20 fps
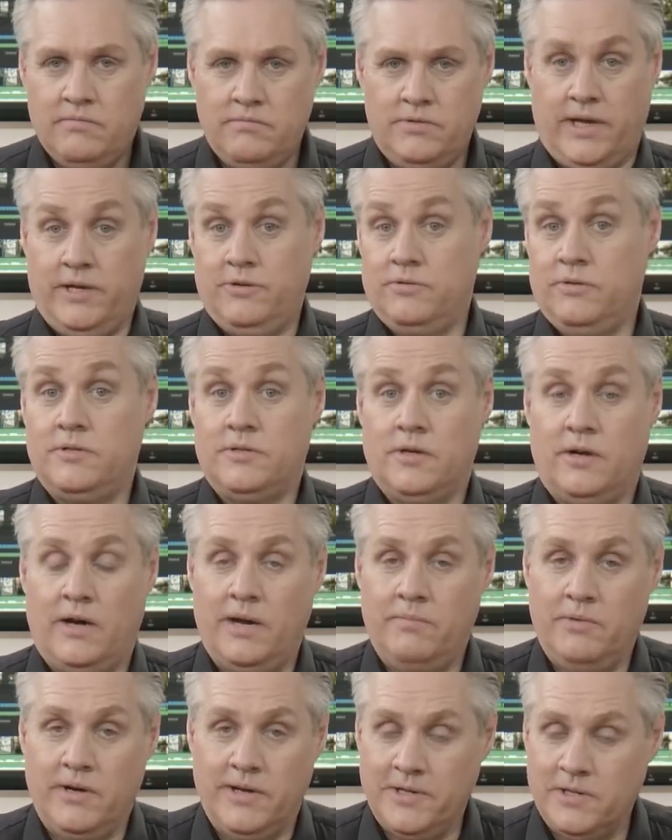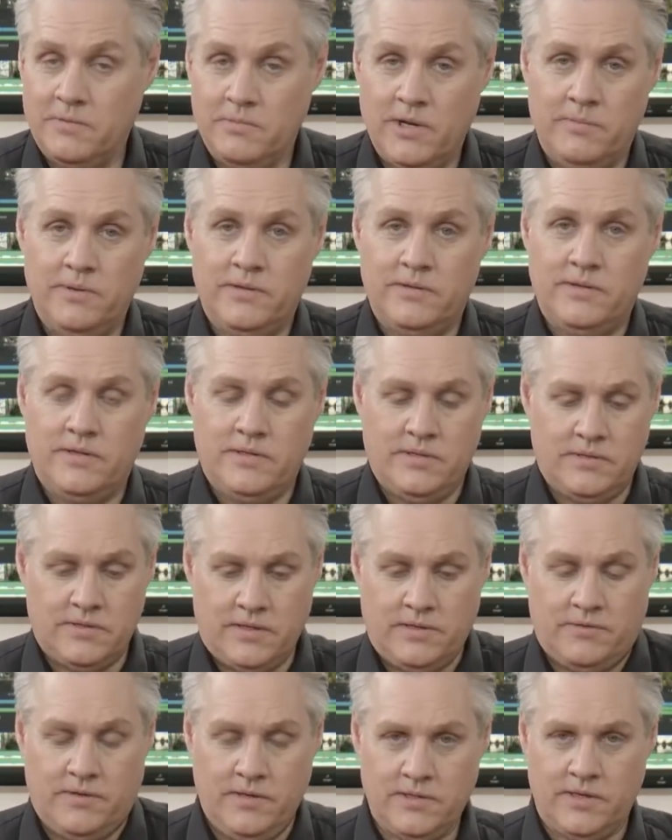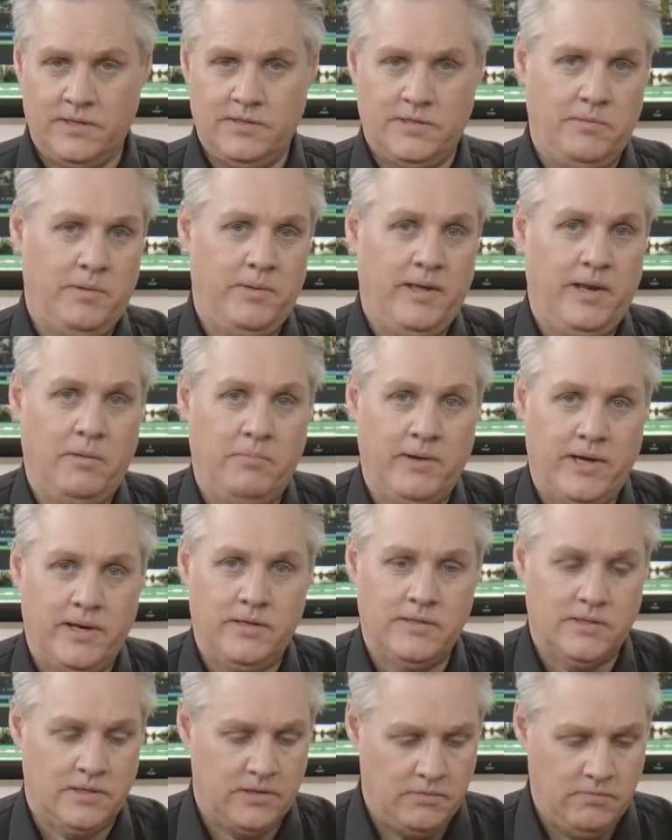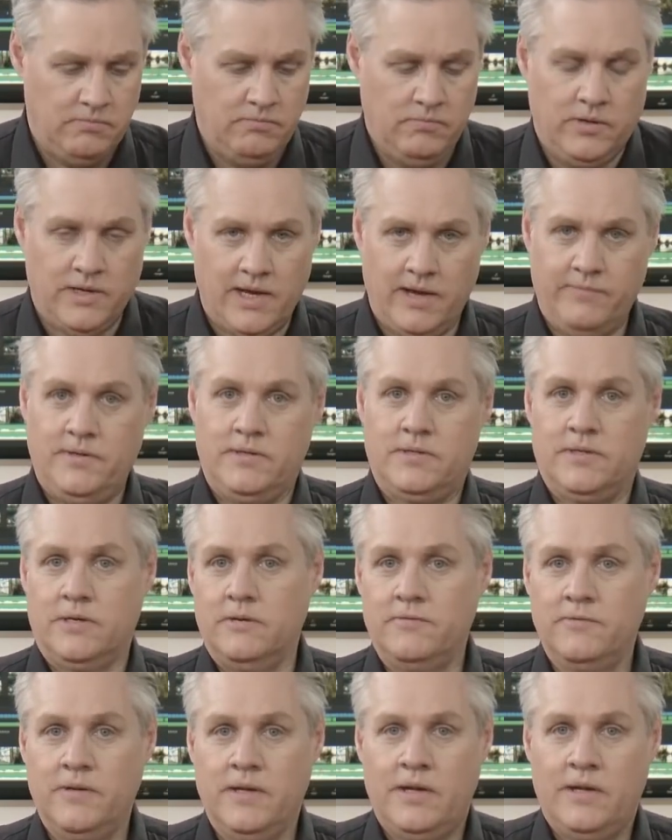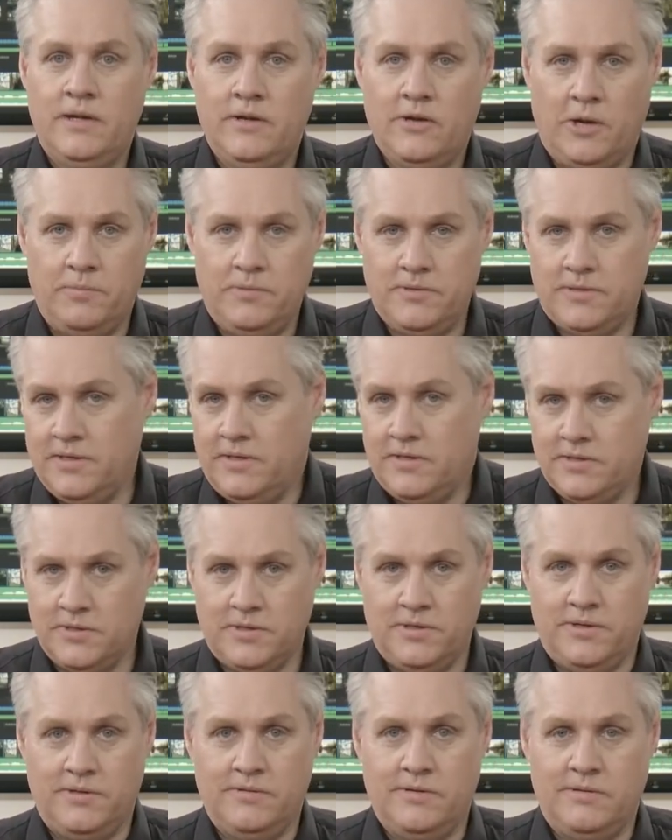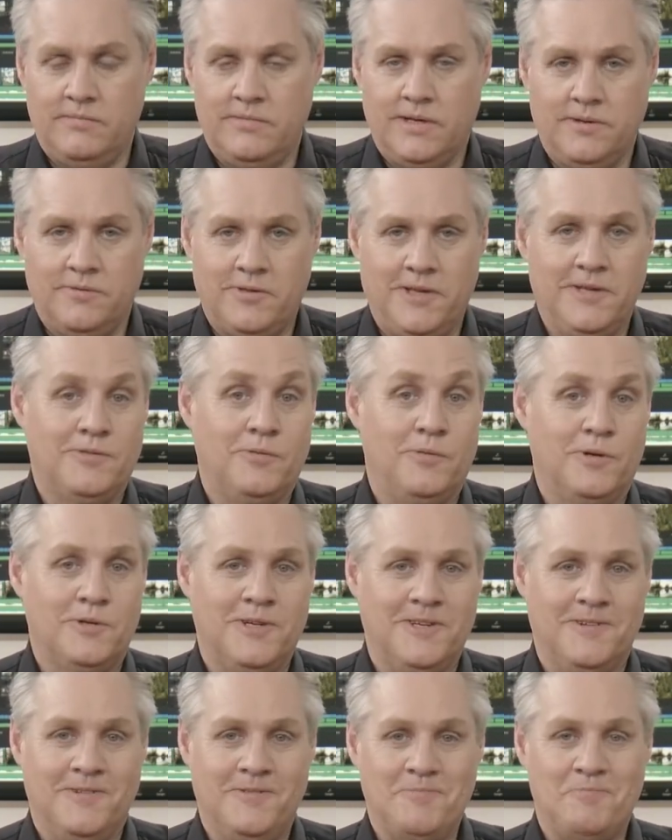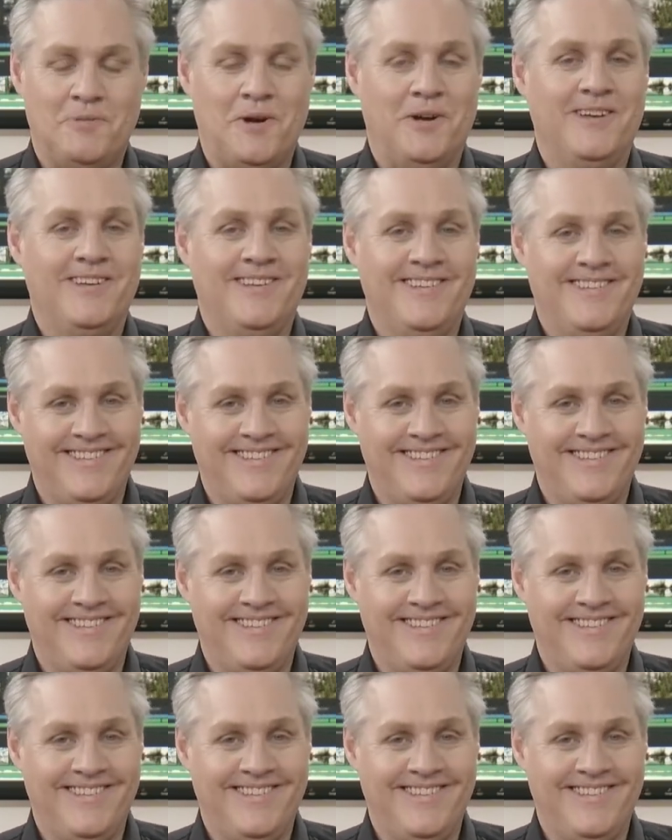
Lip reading: dangerous time really at the moment. These things don't seem to be getting better, so look after yourself. Hope to see you soon, and thanks for watching. Bye.